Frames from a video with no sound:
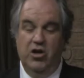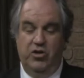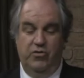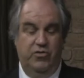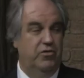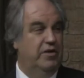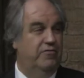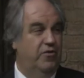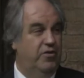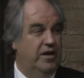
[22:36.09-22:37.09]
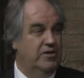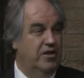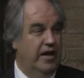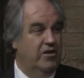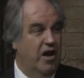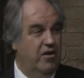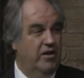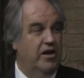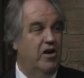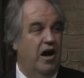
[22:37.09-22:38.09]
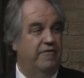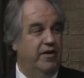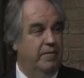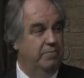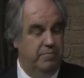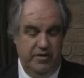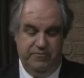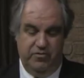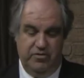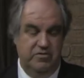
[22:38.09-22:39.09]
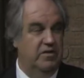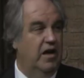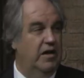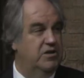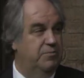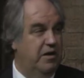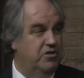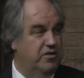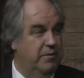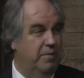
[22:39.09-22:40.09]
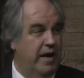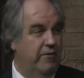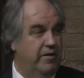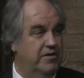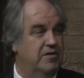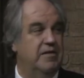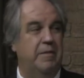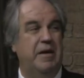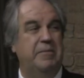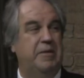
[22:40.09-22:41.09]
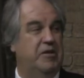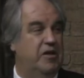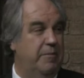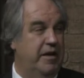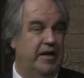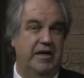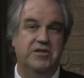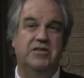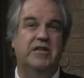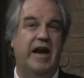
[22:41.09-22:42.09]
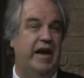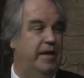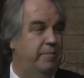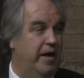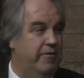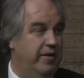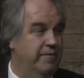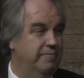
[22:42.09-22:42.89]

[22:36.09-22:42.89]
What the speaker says: You do it for things like not only coffee, but for specialty bakeries, like maybe a Lebanese candy bakery.